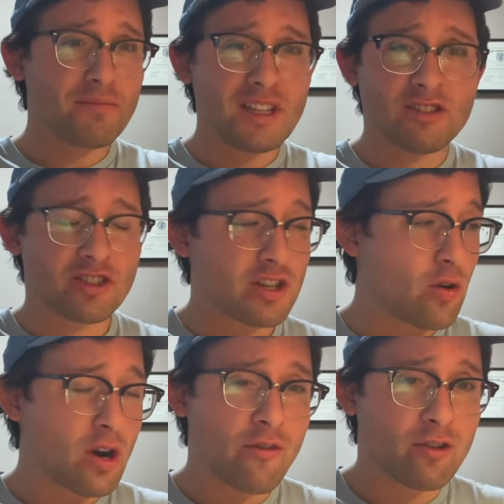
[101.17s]
Just
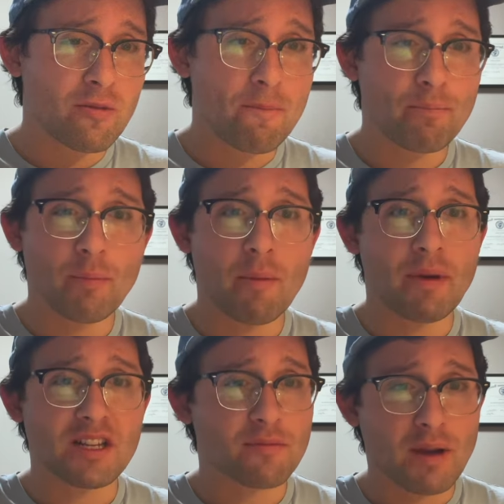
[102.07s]
going over my
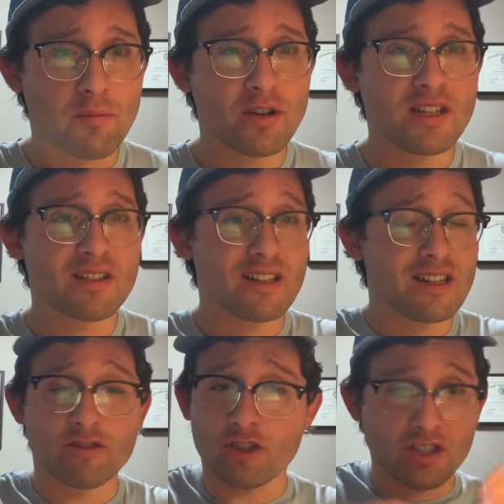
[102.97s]
best memories.
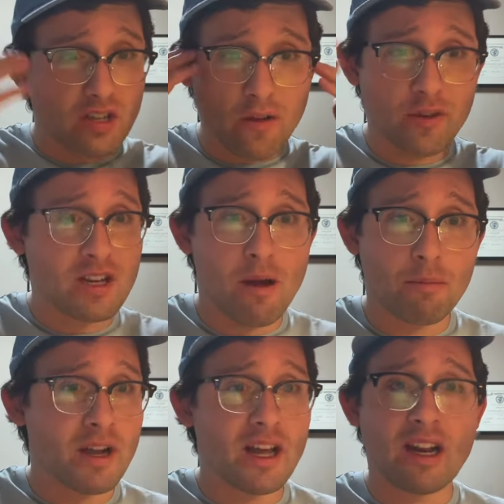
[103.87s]
Just off the top of
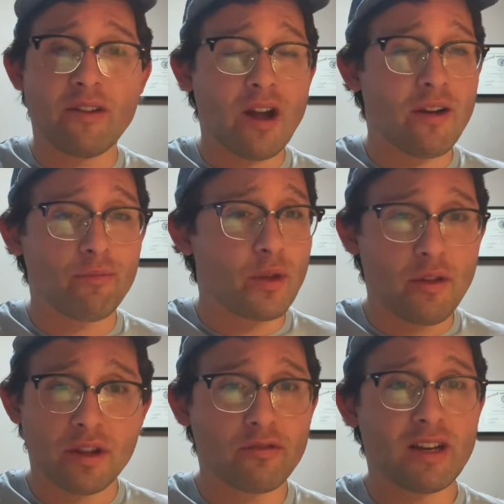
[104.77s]
my head, I have
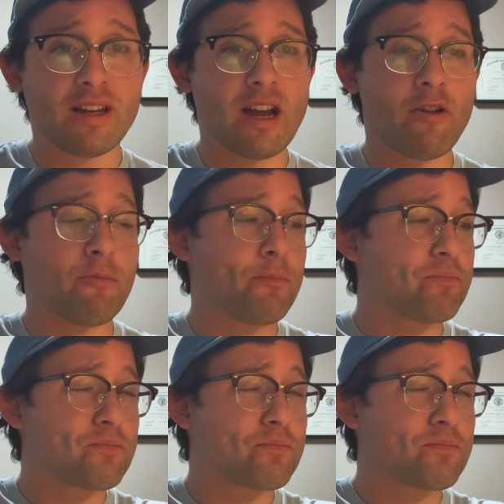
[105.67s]
nothing written down.